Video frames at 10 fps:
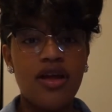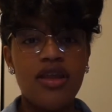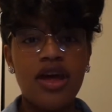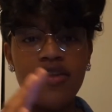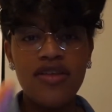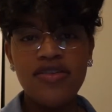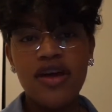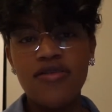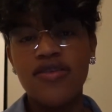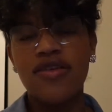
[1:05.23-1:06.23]
Now these
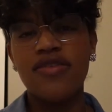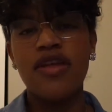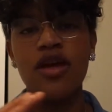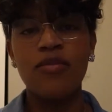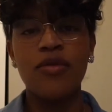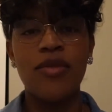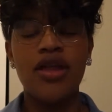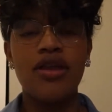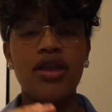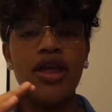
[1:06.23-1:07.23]
services
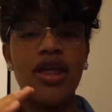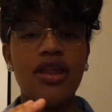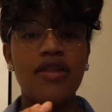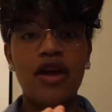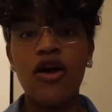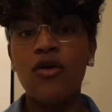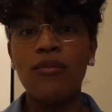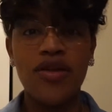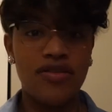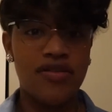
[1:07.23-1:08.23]
implement their
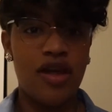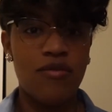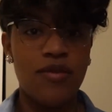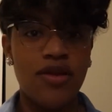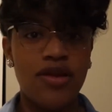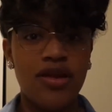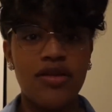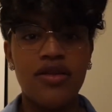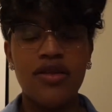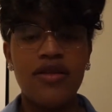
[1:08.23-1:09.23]
own business capability.
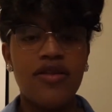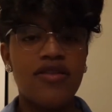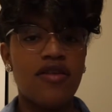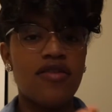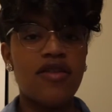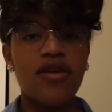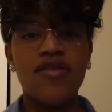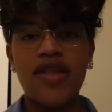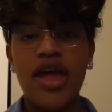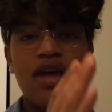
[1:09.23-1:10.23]
So
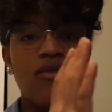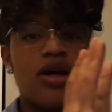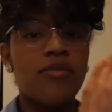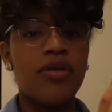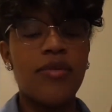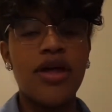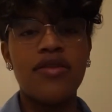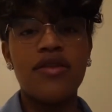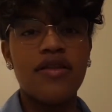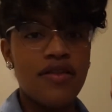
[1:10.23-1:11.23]
service A will
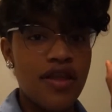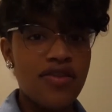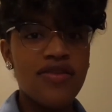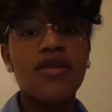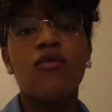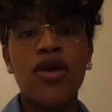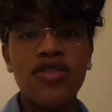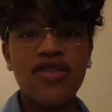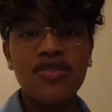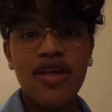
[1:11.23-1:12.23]
implement this
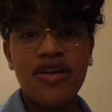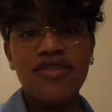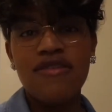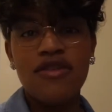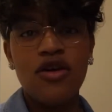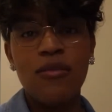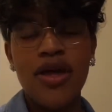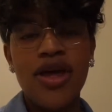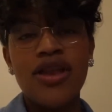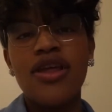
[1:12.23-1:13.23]
rigid slice of the
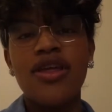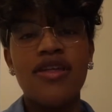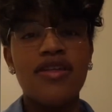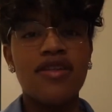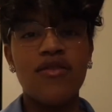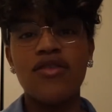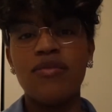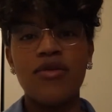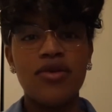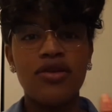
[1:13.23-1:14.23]
domain, service
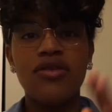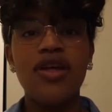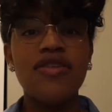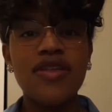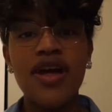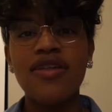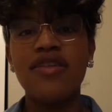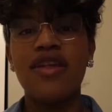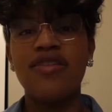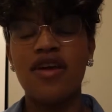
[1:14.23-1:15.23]
B will do this slice,
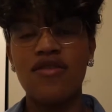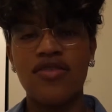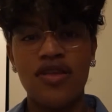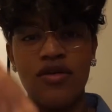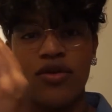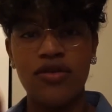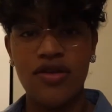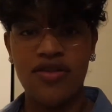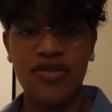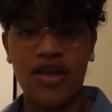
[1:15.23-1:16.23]
and service C will do
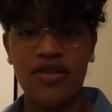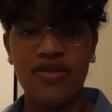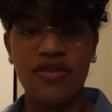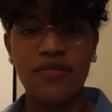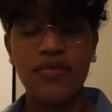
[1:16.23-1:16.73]
this slice.